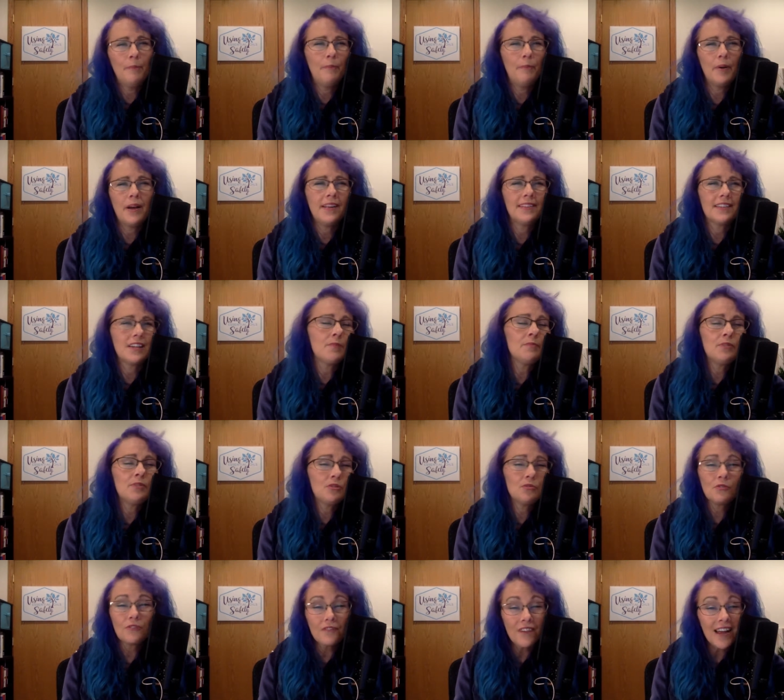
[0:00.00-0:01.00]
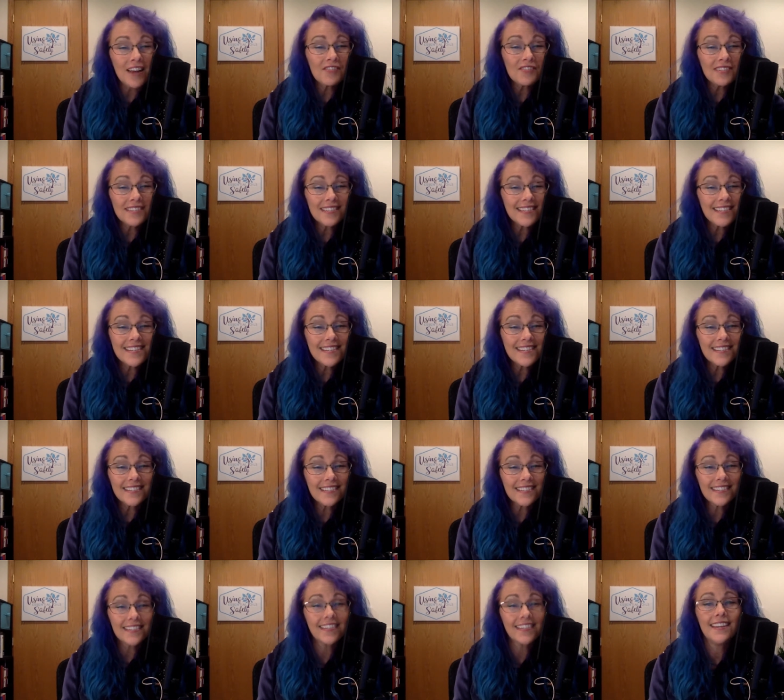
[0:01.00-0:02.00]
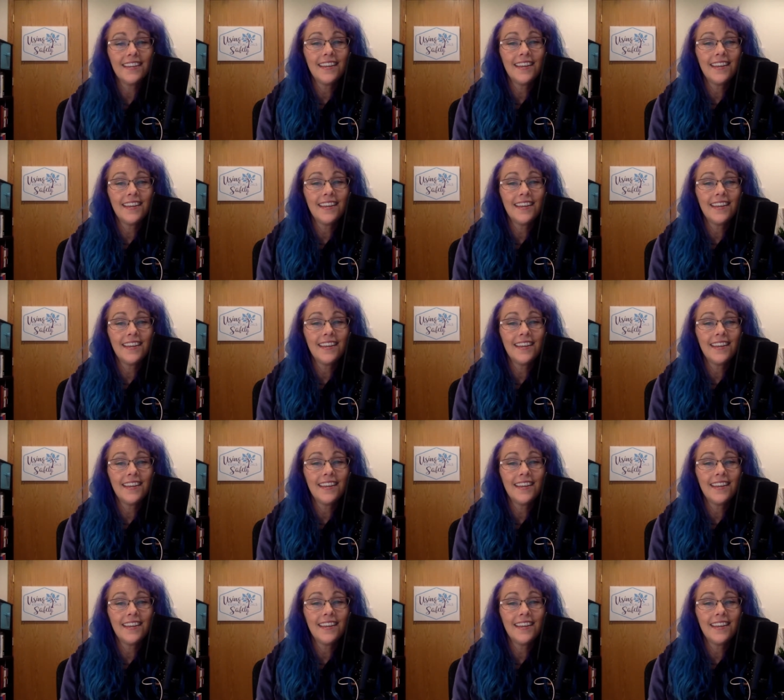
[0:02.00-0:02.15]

but computer viruses?